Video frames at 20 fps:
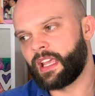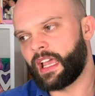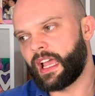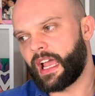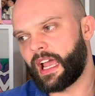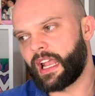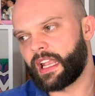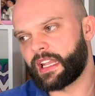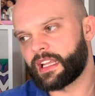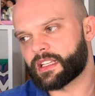
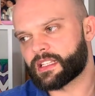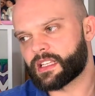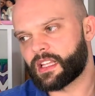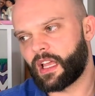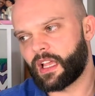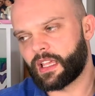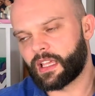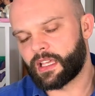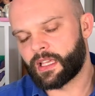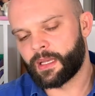And it's
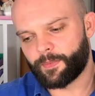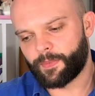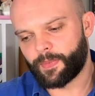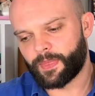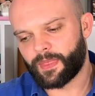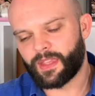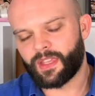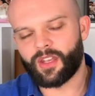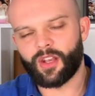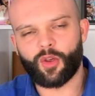like,
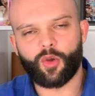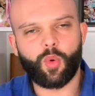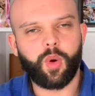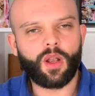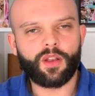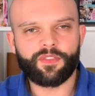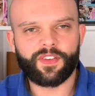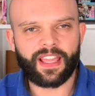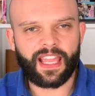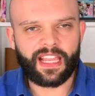you know,
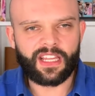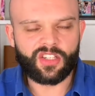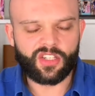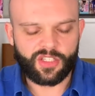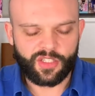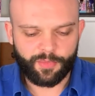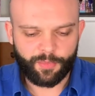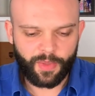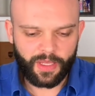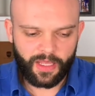
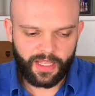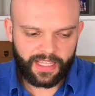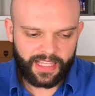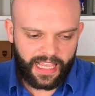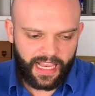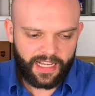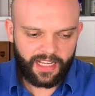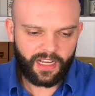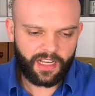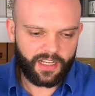qualifications. But
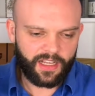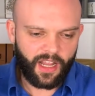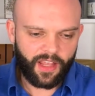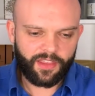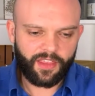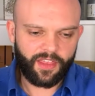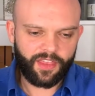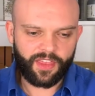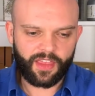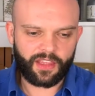again,
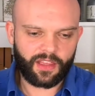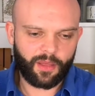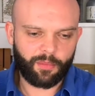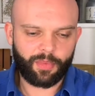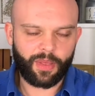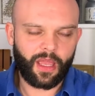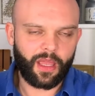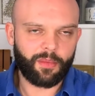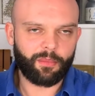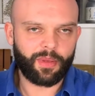another thing
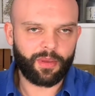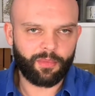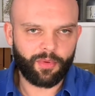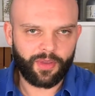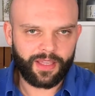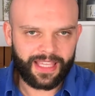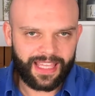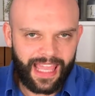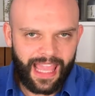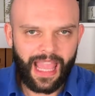that
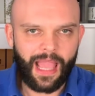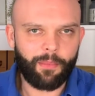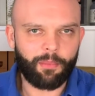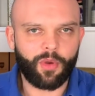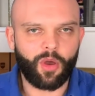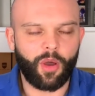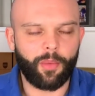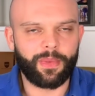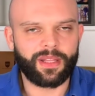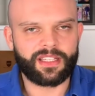people kept
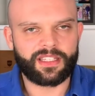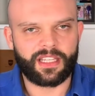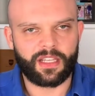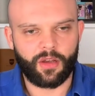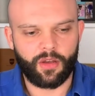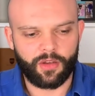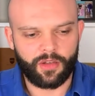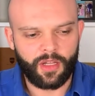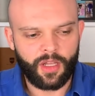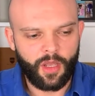
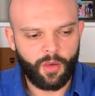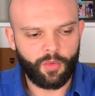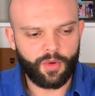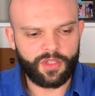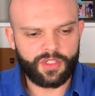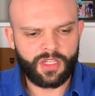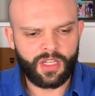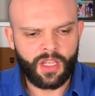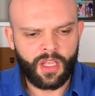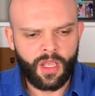commenting on
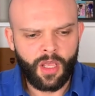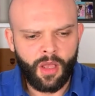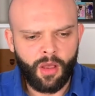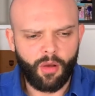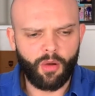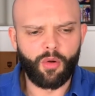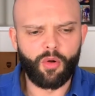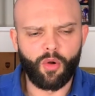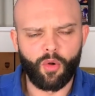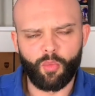was,
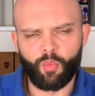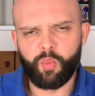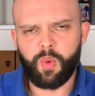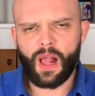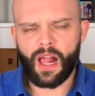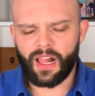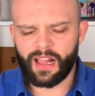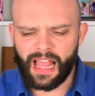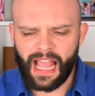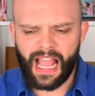oh,
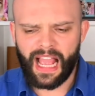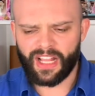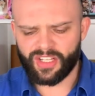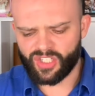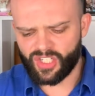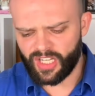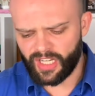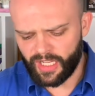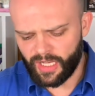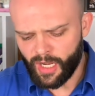well,
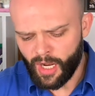actually,